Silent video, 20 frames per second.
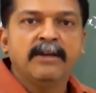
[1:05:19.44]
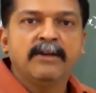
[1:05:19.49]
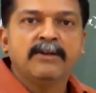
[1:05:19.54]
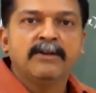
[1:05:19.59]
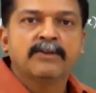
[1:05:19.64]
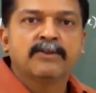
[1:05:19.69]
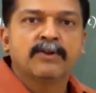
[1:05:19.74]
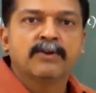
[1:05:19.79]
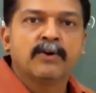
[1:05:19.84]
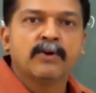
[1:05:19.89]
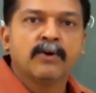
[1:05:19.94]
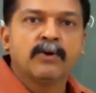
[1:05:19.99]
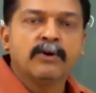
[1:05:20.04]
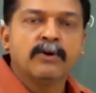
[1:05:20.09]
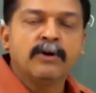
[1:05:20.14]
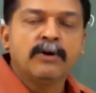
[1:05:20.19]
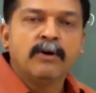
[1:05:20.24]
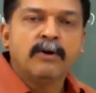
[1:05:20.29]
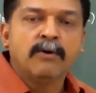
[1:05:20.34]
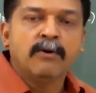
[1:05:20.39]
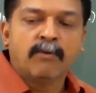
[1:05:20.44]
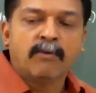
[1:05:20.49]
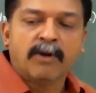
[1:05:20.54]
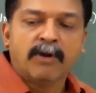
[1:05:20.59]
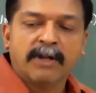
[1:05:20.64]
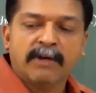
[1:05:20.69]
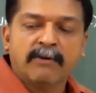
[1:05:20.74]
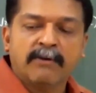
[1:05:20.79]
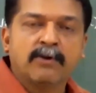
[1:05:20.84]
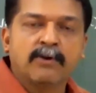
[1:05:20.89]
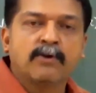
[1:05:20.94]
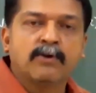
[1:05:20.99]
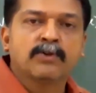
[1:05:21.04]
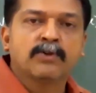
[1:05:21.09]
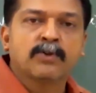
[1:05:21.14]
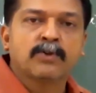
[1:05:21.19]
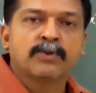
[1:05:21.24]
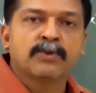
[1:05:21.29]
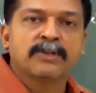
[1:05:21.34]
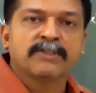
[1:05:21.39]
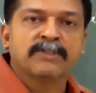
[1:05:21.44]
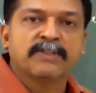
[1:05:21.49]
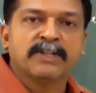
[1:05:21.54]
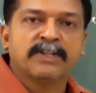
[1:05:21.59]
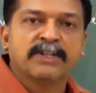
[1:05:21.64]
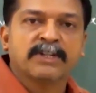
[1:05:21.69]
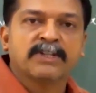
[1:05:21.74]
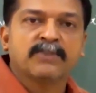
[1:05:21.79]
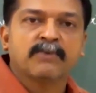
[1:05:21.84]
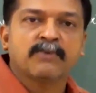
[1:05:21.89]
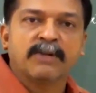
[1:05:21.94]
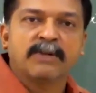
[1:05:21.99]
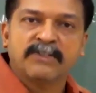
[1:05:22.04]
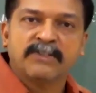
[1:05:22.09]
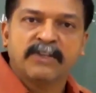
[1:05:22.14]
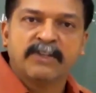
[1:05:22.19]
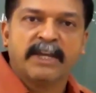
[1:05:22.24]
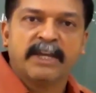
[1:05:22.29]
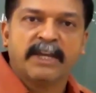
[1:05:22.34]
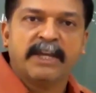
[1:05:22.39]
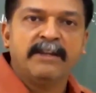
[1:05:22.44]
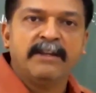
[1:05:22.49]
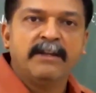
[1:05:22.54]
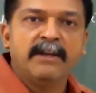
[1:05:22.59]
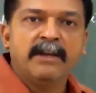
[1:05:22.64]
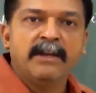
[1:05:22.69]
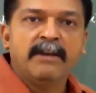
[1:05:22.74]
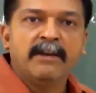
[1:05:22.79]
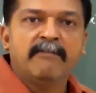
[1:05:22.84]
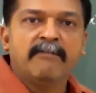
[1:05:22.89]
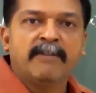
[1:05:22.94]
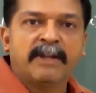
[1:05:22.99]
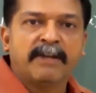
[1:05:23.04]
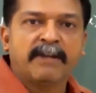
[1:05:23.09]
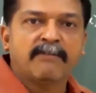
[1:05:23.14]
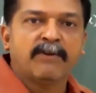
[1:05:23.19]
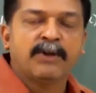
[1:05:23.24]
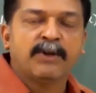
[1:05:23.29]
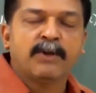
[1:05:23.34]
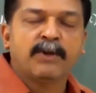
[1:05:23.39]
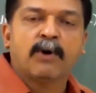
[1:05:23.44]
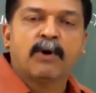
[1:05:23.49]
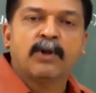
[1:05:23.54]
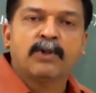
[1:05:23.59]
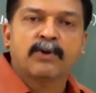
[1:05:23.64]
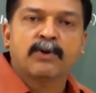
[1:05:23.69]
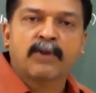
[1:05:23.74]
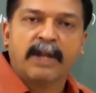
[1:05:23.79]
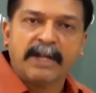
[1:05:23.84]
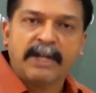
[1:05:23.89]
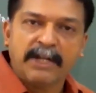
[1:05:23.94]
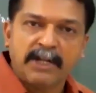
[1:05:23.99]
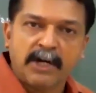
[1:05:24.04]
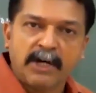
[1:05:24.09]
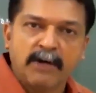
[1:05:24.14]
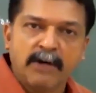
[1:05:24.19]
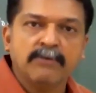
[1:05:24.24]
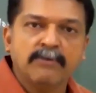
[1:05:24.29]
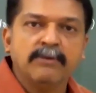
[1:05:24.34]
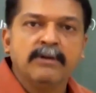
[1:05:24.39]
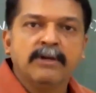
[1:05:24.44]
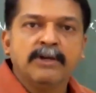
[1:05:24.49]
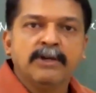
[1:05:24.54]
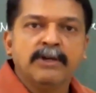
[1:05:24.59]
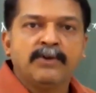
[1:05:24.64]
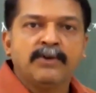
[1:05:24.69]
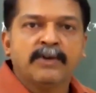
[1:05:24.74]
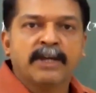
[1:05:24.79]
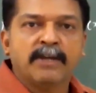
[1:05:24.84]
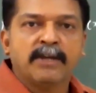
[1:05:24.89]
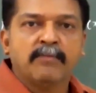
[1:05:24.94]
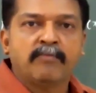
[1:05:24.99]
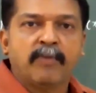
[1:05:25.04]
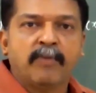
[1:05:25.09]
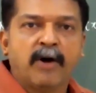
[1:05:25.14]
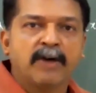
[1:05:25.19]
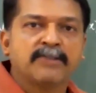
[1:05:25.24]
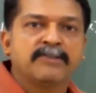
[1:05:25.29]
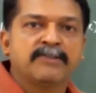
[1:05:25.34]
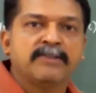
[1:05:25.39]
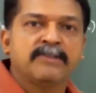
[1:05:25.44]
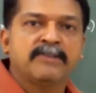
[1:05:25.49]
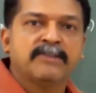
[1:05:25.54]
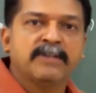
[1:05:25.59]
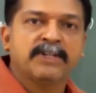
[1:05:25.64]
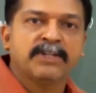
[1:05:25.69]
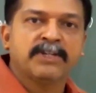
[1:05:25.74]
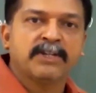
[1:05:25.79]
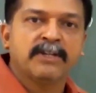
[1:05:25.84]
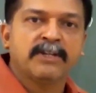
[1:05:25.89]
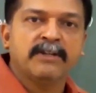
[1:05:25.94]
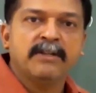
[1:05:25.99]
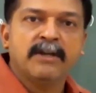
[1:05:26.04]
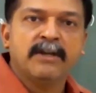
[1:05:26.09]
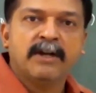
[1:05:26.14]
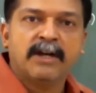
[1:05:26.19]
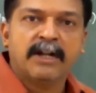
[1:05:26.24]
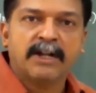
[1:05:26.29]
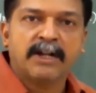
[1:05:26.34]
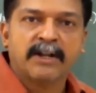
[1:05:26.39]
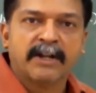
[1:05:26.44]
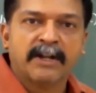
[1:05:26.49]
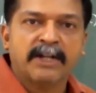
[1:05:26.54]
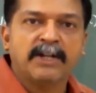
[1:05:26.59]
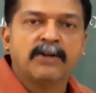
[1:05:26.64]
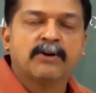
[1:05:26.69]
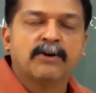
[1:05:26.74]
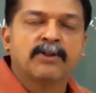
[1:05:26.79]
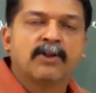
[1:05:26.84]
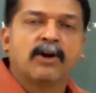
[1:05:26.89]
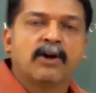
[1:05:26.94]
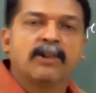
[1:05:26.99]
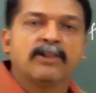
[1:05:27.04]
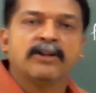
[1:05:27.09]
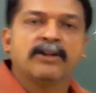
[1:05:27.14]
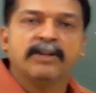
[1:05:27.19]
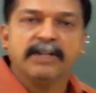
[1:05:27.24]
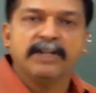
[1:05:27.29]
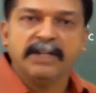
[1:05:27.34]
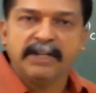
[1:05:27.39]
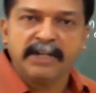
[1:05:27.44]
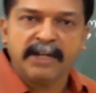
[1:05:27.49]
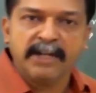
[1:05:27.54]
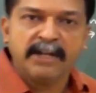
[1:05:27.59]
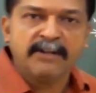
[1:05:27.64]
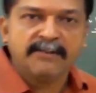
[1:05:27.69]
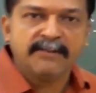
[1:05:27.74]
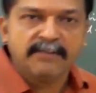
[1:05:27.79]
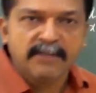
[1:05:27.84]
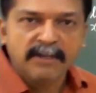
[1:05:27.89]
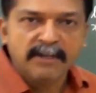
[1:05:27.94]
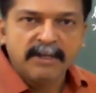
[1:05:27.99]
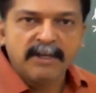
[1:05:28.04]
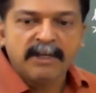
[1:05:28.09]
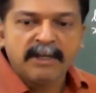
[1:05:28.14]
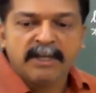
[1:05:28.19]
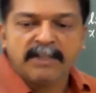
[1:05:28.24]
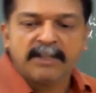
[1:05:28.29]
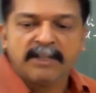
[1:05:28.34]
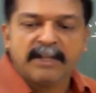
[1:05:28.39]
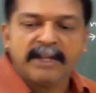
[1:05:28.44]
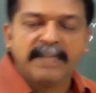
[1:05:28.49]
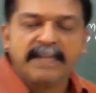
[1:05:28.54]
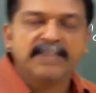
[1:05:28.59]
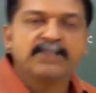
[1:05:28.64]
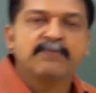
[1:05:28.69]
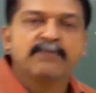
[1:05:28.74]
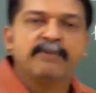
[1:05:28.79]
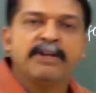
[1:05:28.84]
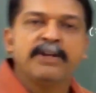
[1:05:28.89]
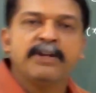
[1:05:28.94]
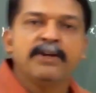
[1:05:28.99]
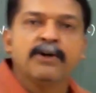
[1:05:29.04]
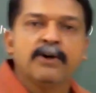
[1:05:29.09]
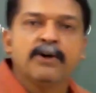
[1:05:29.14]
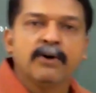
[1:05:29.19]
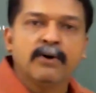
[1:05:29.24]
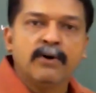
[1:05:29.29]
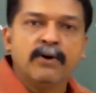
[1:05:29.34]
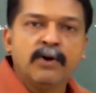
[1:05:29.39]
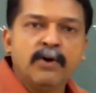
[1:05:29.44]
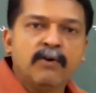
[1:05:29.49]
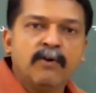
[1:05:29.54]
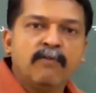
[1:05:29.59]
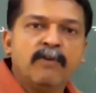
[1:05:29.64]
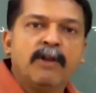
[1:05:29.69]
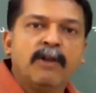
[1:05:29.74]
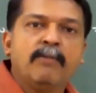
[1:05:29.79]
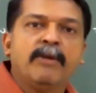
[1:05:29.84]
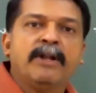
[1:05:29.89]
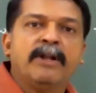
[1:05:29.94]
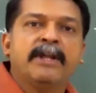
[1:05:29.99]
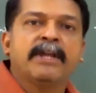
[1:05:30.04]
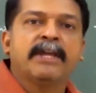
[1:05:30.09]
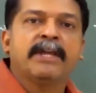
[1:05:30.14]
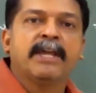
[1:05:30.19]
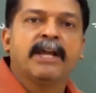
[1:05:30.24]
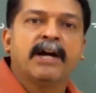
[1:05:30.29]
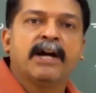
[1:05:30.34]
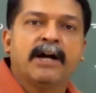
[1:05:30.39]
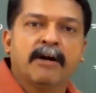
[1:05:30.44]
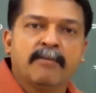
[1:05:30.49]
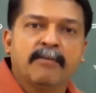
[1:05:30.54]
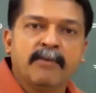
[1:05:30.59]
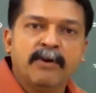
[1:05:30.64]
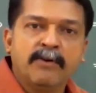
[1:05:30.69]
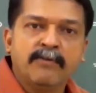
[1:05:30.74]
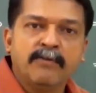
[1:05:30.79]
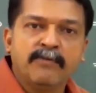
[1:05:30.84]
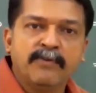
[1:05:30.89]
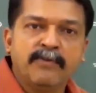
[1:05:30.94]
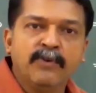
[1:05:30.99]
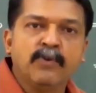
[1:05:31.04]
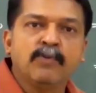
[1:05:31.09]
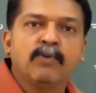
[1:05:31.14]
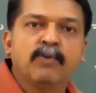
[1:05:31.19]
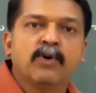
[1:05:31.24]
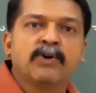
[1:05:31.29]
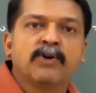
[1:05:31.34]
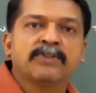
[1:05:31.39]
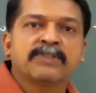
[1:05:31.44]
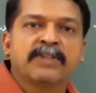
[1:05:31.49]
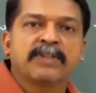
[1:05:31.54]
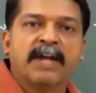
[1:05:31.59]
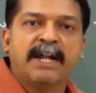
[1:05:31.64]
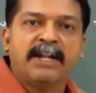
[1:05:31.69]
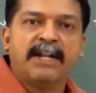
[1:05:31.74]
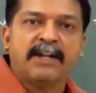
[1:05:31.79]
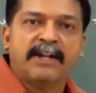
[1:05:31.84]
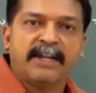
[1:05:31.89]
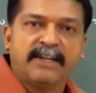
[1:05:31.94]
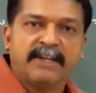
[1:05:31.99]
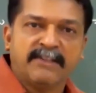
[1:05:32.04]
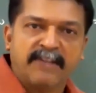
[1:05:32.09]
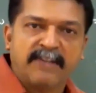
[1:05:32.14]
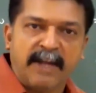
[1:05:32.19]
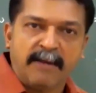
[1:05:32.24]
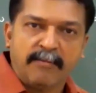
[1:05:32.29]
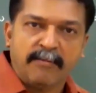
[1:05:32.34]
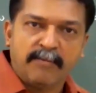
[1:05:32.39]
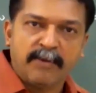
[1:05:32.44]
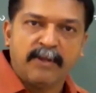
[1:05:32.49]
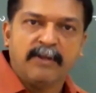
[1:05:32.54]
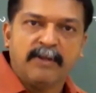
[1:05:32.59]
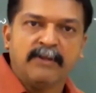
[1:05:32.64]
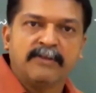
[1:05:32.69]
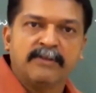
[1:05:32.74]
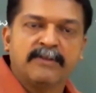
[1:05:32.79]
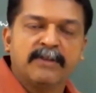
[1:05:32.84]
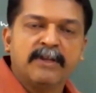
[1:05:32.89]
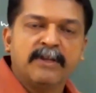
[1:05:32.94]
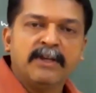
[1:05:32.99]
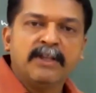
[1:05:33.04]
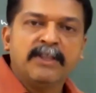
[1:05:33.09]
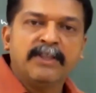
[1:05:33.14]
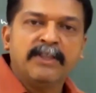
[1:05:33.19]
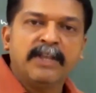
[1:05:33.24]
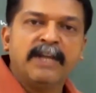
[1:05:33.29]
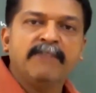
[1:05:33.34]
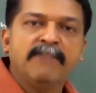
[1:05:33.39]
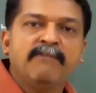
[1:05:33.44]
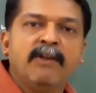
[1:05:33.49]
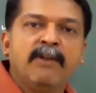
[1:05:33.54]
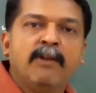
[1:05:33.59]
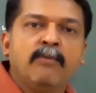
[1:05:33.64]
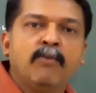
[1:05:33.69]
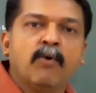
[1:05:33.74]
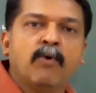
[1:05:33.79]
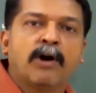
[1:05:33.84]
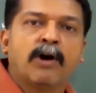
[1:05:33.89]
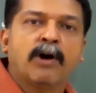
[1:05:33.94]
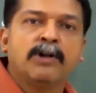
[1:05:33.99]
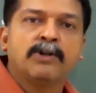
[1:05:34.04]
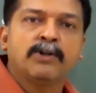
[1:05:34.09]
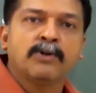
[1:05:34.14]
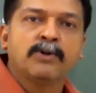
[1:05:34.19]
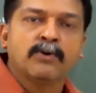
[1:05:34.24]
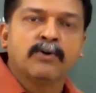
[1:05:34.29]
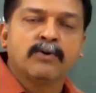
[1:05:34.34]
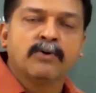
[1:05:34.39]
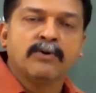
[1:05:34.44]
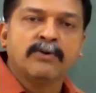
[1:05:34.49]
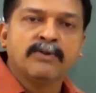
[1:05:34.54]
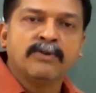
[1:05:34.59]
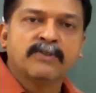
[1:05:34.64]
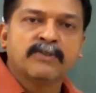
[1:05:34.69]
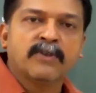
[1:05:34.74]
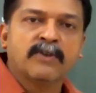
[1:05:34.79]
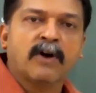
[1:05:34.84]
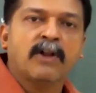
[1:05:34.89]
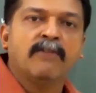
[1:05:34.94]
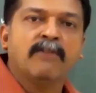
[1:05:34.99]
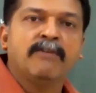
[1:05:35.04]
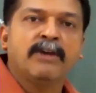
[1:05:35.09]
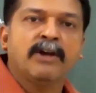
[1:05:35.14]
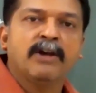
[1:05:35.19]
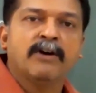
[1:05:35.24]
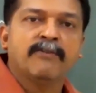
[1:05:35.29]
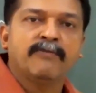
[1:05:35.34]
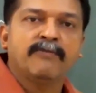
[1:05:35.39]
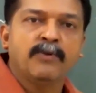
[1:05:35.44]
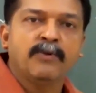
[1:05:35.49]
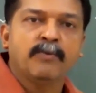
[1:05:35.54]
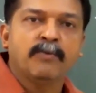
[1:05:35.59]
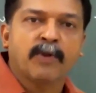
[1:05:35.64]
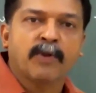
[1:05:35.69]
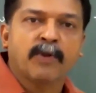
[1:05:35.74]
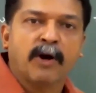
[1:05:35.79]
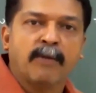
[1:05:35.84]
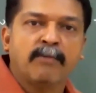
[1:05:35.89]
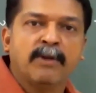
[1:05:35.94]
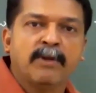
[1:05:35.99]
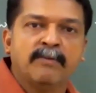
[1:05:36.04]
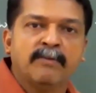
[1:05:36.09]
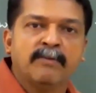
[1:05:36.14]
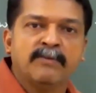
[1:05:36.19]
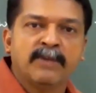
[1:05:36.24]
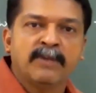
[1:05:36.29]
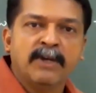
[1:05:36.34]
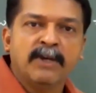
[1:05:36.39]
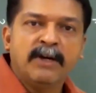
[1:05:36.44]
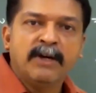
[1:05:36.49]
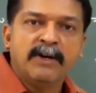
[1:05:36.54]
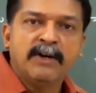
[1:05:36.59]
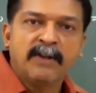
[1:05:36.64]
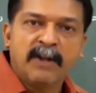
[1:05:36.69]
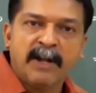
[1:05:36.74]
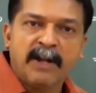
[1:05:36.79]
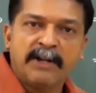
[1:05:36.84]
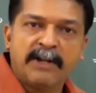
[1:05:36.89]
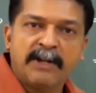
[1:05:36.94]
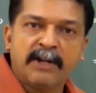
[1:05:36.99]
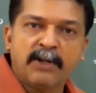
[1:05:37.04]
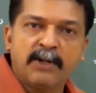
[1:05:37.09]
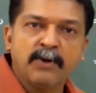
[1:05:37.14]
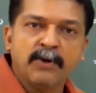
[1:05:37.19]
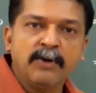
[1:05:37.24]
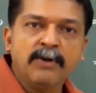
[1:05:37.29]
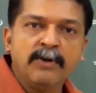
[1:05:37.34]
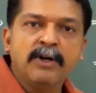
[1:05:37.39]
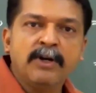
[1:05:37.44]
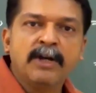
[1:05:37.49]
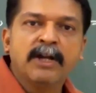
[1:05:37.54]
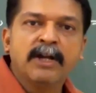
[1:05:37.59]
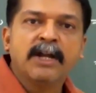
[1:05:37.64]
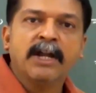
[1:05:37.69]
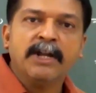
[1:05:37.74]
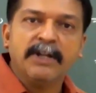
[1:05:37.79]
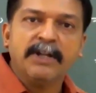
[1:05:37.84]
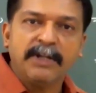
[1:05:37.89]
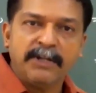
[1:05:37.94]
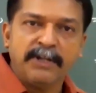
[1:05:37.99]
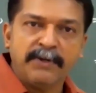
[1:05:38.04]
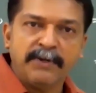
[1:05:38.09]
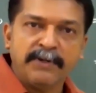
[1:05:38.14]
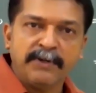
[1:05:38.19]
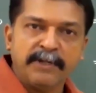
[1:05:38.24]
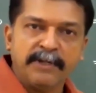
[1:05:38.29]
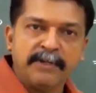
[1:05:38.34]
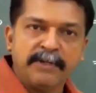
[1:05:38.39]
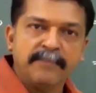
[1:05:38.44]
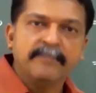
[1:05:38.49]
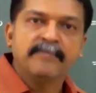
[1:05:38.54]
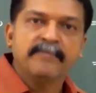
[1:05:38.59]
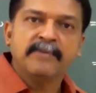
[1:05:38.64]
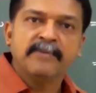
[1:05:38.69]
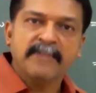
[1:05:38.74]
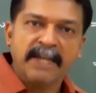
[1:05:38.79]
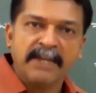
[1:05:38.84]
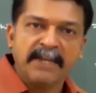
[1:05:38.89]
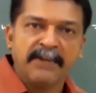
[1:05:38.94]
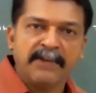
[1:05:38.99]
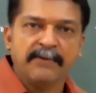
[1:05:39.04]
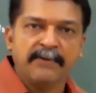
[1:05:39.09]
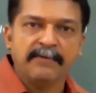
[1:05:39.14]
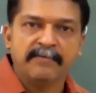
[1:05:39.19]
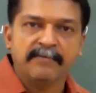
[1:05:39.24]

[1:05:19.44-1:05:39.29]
So, whatever, go through the sessions once again. Wherever you want to write down, you can pause this session and write down all the details. In the next video, we'll be taking up few more standard examples. Then we'll move on to solving a few problems related to continuity. Thank you.